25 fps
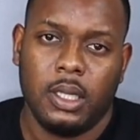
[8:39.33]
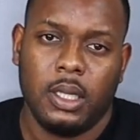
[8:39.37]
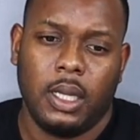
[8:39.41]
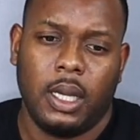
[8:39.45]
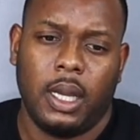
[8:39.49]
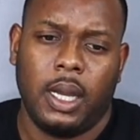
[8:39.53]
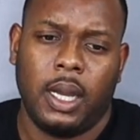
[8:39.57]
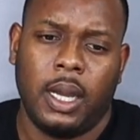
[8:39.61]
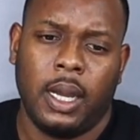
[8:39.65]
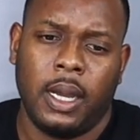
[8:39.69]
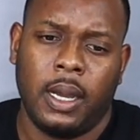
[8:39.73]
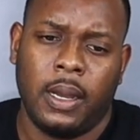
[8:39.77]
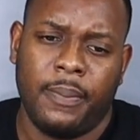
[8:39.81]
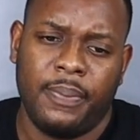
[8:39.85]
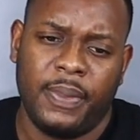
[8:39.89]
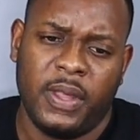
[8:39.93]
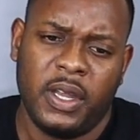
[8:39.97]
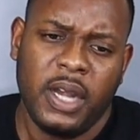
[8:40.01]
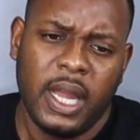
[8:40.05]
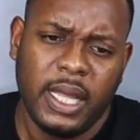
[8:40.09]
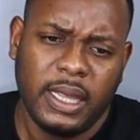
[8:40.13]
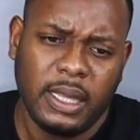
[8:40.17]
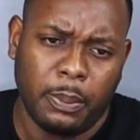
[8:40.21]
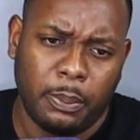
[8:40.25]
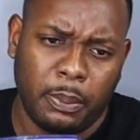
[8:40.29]
They're
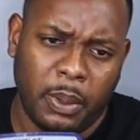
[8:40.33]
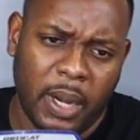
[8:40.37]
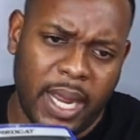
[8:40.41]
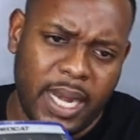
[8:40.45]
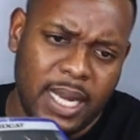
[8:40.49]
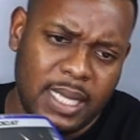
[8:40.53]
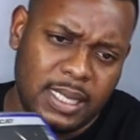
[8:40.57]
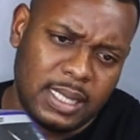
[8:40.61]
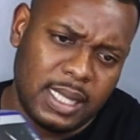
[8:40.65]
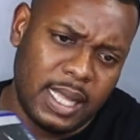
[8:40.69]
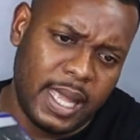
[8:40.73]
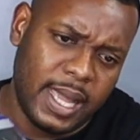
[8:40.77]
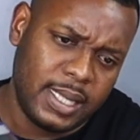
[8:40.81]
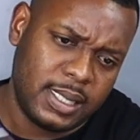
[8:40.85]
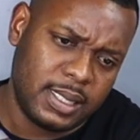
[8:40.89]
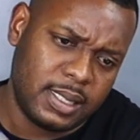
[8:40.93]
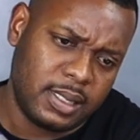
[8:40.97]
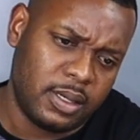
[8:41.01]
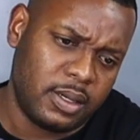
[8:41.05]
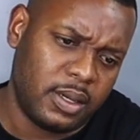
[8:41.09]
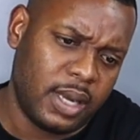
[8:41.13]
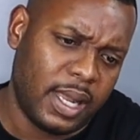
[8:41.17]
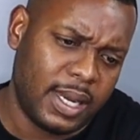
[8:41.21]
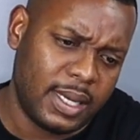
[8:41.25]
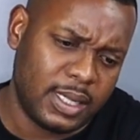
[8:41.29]
not the brightest lights.
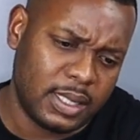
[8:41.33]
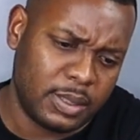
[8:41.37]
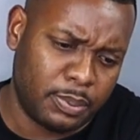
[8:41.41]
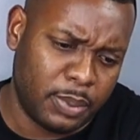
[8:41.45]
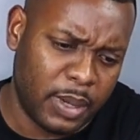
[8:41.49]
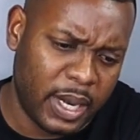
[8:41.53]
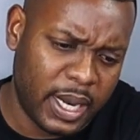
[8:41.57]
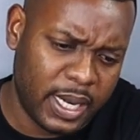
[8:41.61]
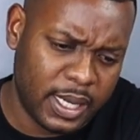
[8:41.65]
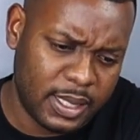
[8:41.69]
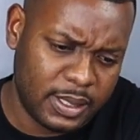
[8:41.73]
They're not as bright